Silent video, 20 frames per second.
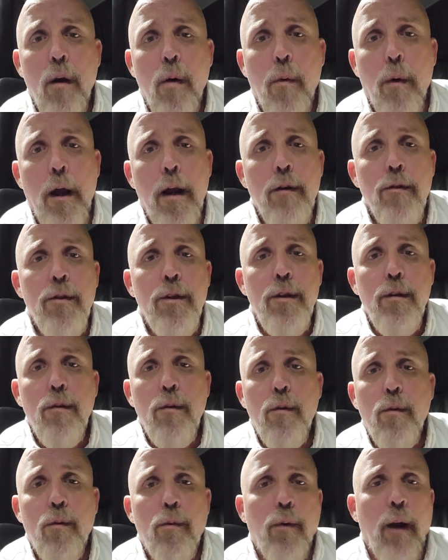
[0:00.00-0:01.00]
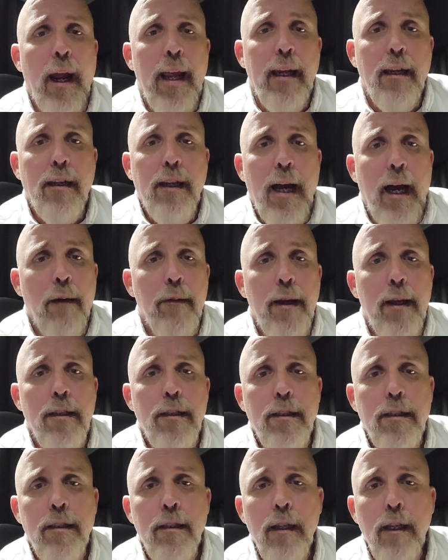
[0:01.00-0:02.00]
Why don't you write
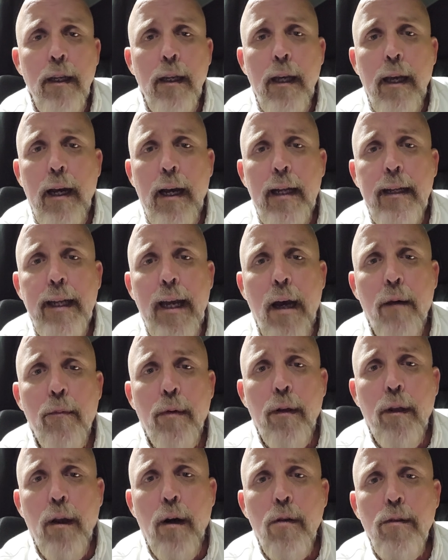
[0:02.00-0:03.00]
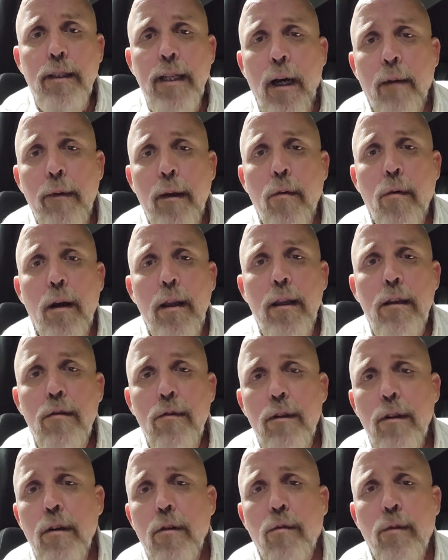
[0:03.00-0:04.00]
comments down below? Tell me what
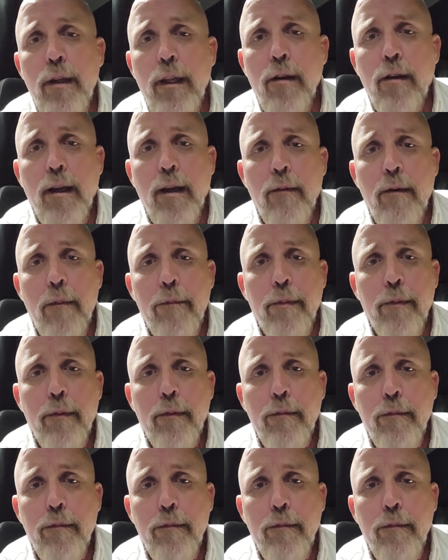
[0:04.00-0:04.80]
you do when you come up